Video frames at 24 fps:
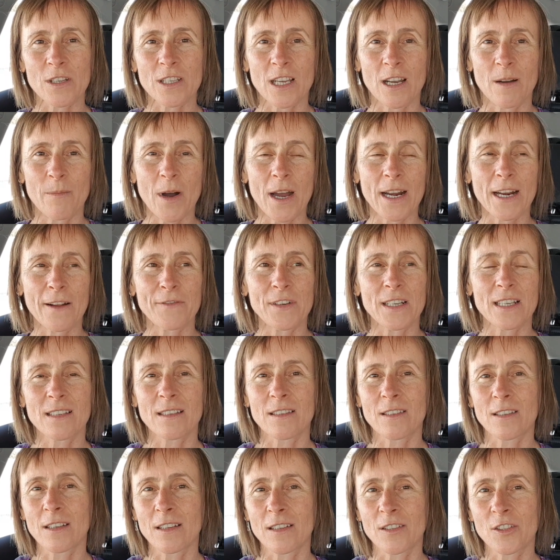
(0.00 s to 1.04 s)
So I might have
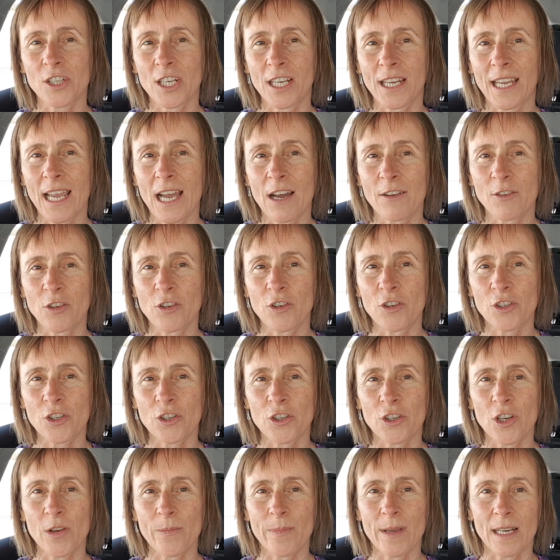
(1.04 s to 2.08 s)
to check out
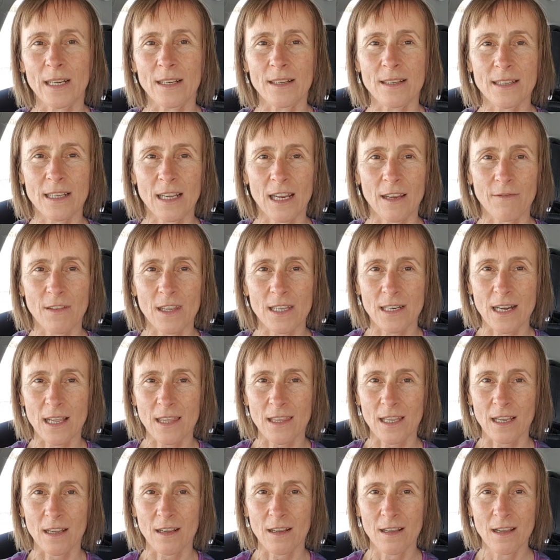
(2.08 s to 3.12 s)
YouTube and see if there's
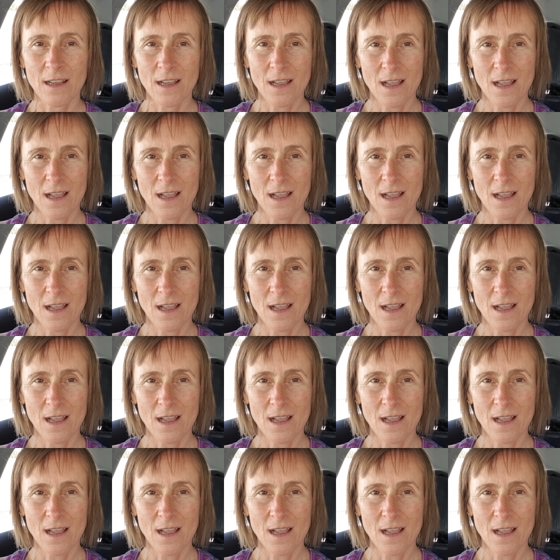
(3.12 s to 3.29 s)
anything